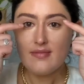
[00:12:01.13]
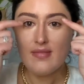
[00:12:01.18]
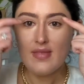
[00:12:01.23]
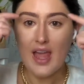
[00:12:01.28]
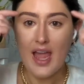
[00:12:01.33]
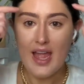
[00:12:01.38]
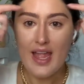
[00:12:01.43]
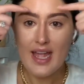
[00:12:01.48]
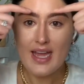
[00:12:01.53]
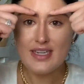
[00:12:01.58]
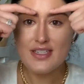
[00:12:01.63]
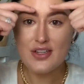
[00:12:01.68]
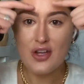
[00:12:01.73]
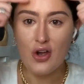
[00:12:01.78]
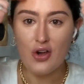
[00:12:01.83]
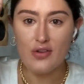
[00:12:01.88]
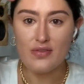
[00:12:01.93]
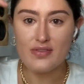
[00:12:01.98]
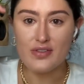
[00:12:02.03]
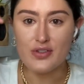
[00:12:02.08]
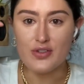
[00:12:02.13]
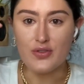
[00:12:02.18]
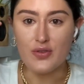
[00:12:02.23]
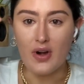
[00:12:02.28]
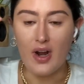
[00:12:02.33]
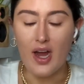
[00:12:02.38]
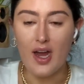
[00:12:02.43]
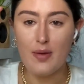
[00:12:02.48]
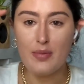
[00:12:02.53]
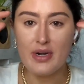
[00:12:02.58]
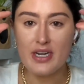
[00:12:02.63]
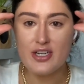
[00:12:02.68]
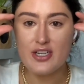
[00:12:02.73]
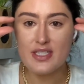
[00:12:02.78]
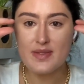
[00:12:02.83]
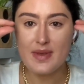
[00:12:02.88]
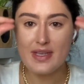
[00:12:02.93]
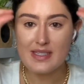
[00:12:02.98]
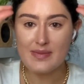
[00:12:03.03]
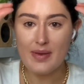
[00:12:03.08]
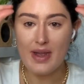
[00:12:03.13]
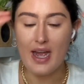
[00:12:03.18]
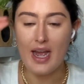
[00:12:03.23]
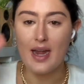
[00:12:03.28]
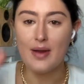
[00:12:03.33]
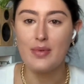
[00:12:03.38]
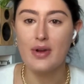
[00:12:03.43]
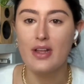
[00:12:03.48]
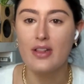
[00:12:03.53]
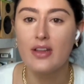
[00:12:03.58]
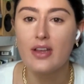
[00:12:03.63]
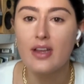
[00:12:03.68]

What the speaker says: I had to overdraw, but it just makes my eyebrow look